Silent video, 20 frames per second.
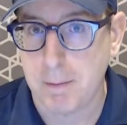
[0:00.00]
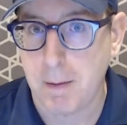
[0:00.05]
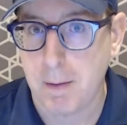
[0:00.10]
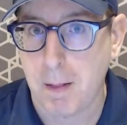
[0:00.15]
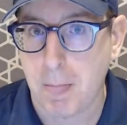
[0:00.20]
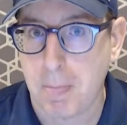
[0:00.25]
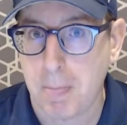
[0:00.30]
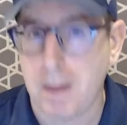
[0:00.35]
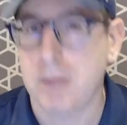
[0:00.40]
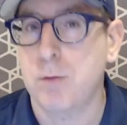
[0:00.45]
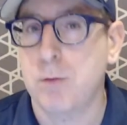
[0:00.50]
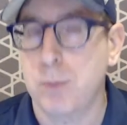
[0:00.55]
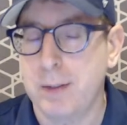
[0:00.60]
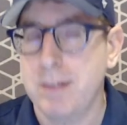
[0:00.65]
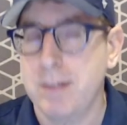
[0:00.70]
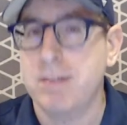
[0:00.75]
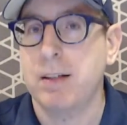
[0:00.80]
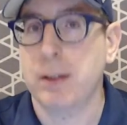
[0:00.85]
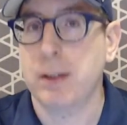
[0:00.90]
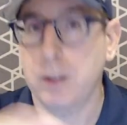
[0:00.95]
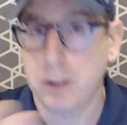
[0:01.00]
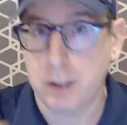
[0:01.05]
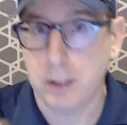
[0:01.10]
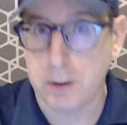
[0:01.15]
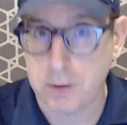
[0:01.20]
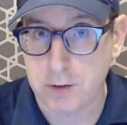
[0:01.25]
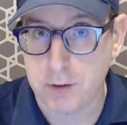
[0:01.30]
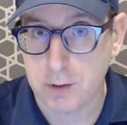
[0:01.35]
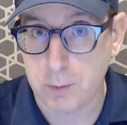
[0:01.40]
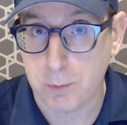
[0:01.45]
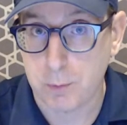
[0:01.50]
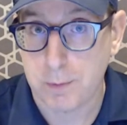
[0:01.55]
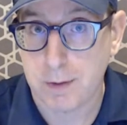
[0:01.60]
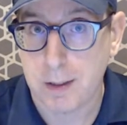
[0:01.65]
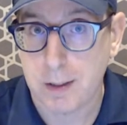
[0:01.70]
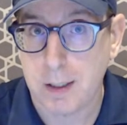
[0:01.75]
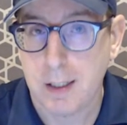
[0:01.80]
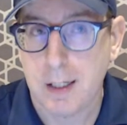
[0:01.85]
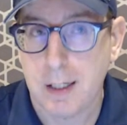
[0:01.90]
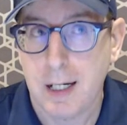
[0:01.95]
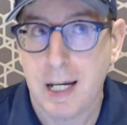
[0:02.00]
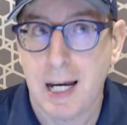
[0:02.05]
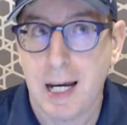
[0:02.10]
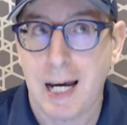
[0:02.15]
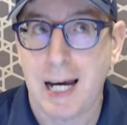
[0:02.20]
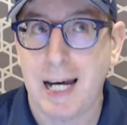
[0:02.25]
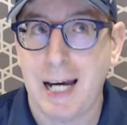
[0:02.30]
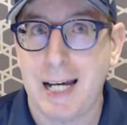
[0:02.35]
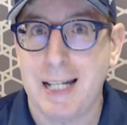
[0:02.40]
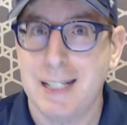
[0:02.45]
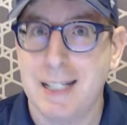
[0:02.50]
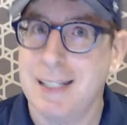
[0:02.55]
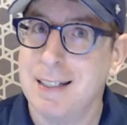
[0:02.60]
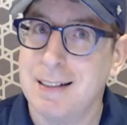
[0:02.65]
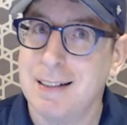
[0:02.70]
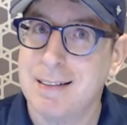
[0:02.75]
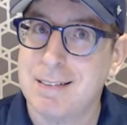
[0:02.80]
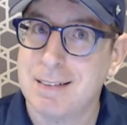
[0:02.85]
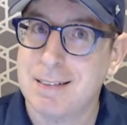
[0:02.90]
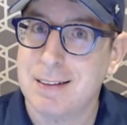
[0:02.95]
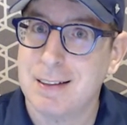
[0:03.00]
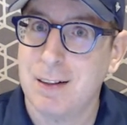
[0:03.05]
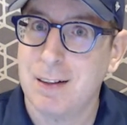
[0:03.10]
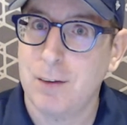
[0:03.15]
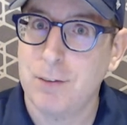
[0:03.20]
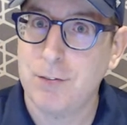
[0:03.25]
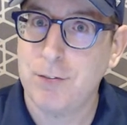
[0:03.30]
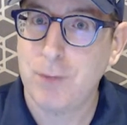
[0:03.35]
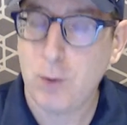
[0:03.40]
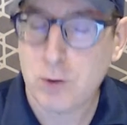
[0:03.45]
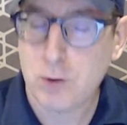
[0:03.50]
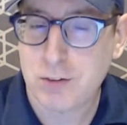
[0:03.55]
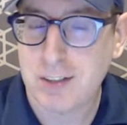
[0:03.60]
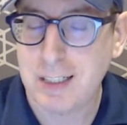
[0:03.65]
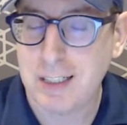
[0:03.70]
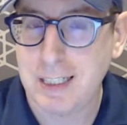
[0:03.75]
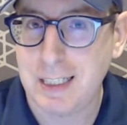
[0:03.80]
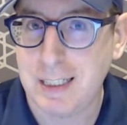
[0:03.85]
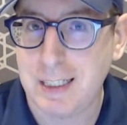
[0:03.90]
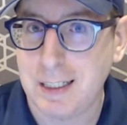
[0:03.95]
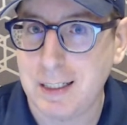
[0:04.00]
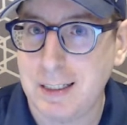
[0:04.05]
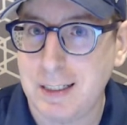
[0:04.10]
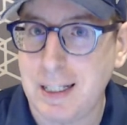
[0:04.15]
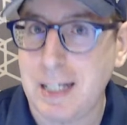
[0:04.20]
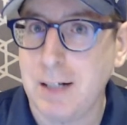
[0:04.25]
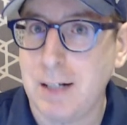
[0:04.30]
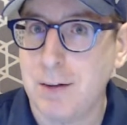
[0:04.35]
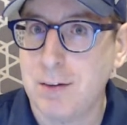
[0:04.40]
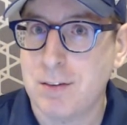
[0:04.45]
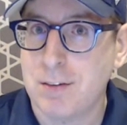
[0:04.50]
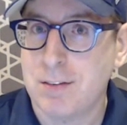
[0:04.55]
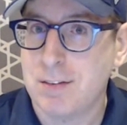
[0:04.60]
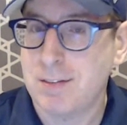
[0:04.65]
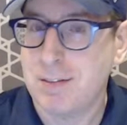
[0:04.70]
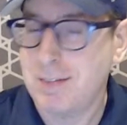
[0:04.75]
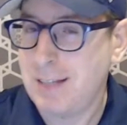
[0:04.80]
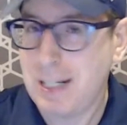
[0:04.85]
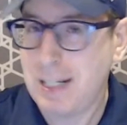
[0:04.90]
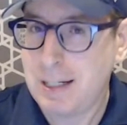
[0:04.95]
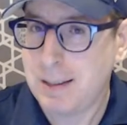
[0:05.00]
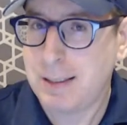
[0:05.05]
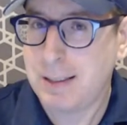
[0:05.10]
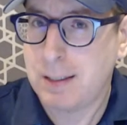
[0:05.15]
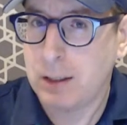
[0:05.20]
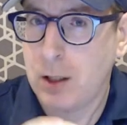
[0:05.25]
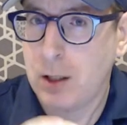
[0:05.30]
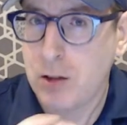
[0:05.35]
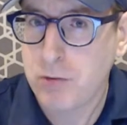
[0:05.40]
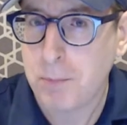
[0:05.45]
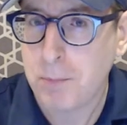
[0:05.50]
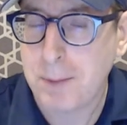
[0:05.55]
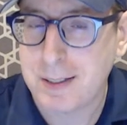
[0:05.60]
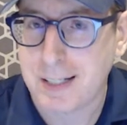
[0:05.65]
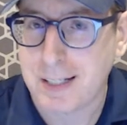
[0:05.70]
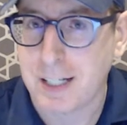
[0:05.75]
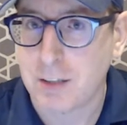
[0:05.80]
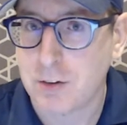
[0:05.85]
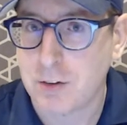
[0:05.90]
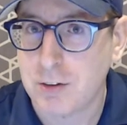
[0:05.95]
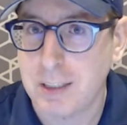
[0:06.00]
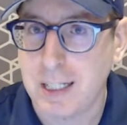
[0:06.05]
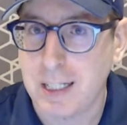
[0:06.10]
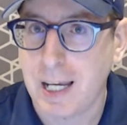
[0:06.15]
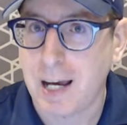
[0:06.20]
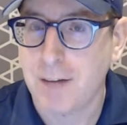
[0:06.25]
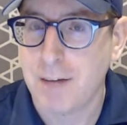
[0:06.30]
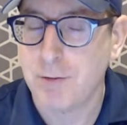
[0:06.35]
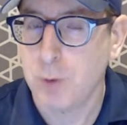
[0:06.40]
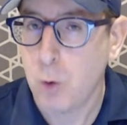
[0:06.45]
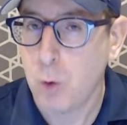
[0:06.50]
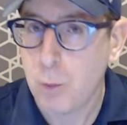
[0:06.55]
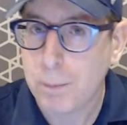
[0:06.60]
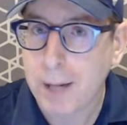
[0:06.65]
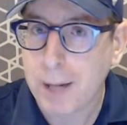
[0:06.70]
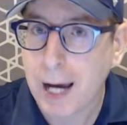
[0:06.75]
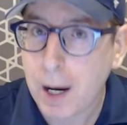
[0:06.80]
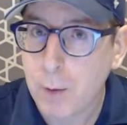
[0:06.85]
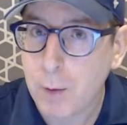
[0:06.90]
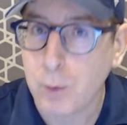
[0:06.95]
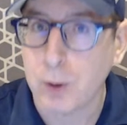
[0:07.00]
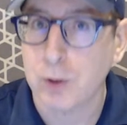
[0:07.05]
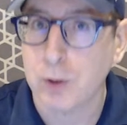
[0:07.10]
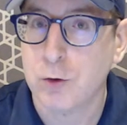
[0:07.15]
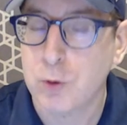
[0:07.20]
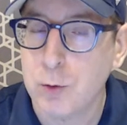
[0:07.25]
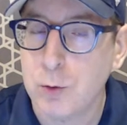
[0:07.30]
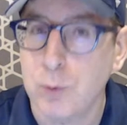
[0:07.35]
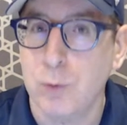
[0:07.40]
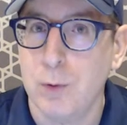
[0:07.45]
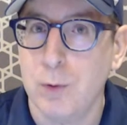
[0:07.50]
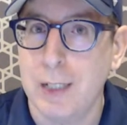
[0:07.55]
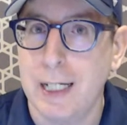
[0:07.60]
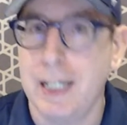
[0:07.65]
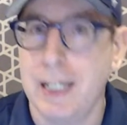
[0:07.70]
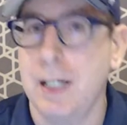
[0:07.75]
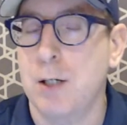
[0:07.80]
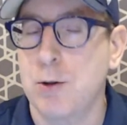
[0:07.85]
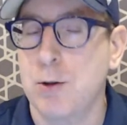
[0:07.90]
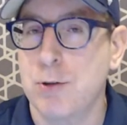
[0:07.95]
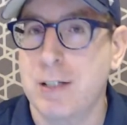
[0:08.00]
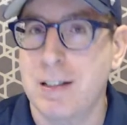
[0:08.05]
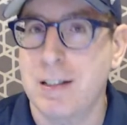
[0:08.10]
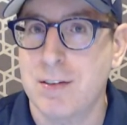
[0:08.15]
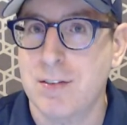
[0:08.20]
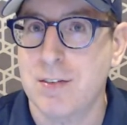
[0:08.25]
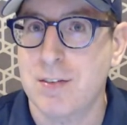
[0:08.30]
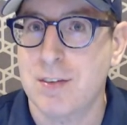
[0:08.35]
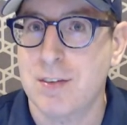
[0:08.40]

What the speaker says: That's what they said they're going to do. And unfortunately, the government actually have no power to increase